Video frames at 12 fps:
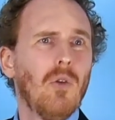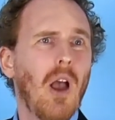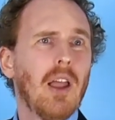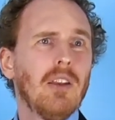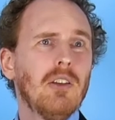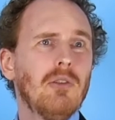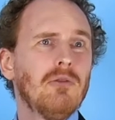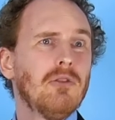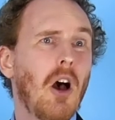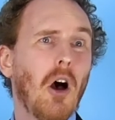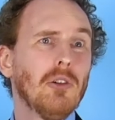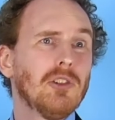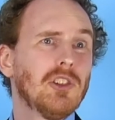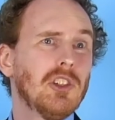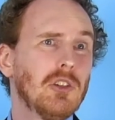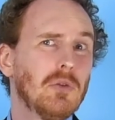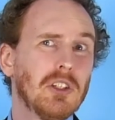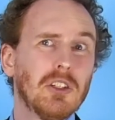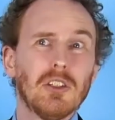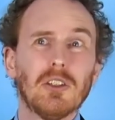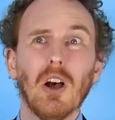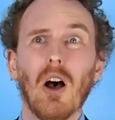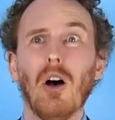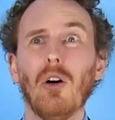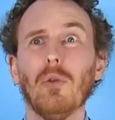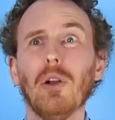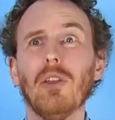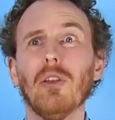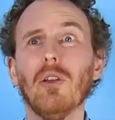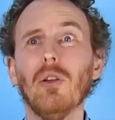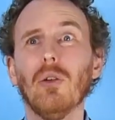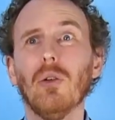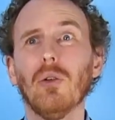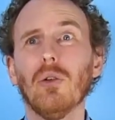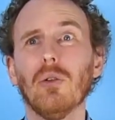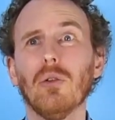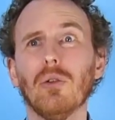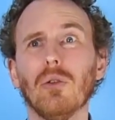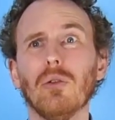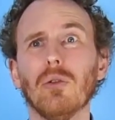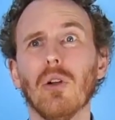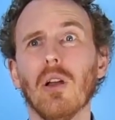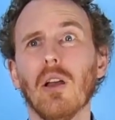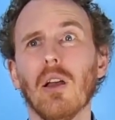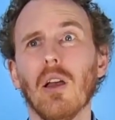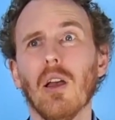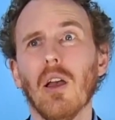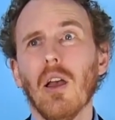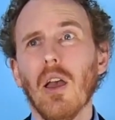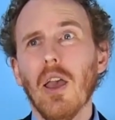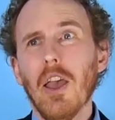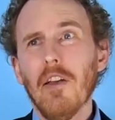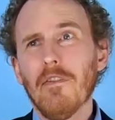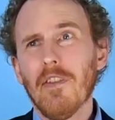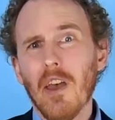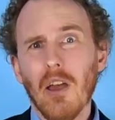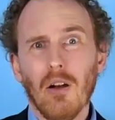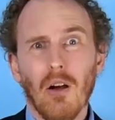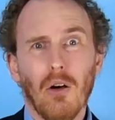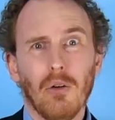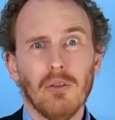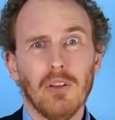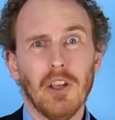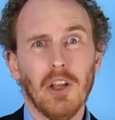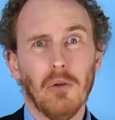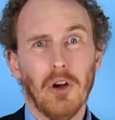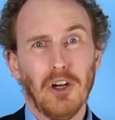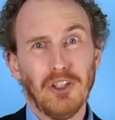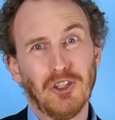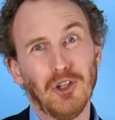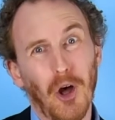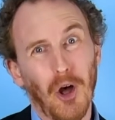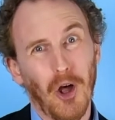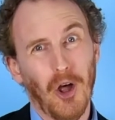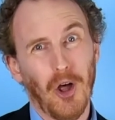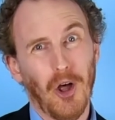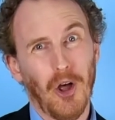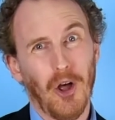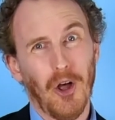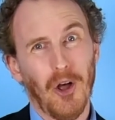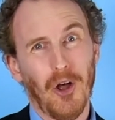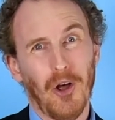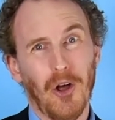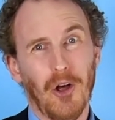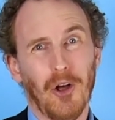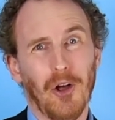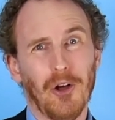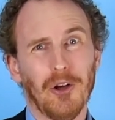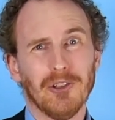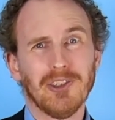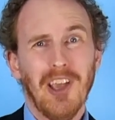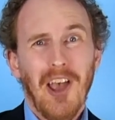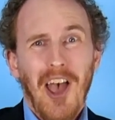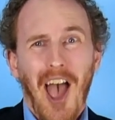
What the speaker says: when you know she would go with you, if there only were doors.